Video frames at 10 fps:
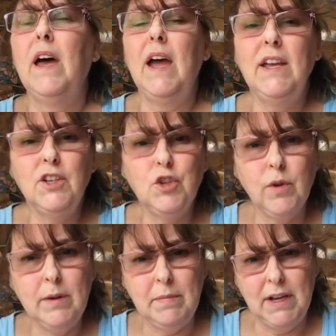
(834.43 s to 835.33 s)
I
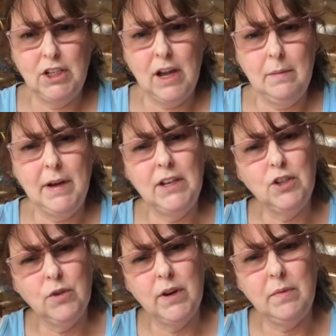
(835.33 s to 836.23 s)
enjoyed my job. I
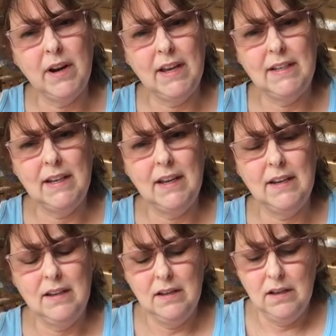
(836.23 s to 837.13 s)
enjoyed what I
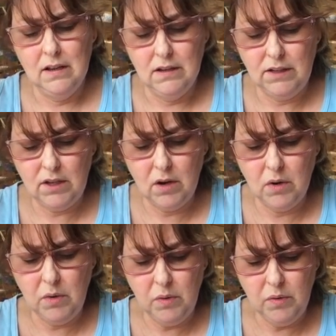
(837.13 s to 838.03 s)
did.
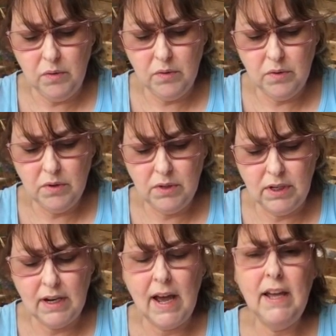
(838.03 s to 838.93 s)
So
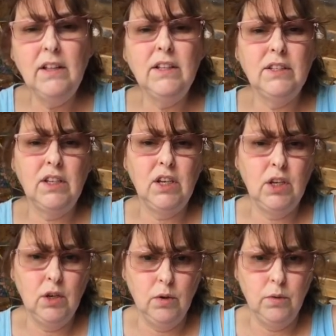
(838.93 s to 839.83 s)
denial is
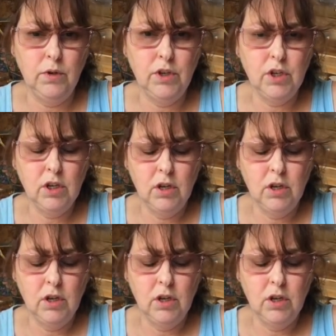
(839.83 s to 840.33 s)
huge.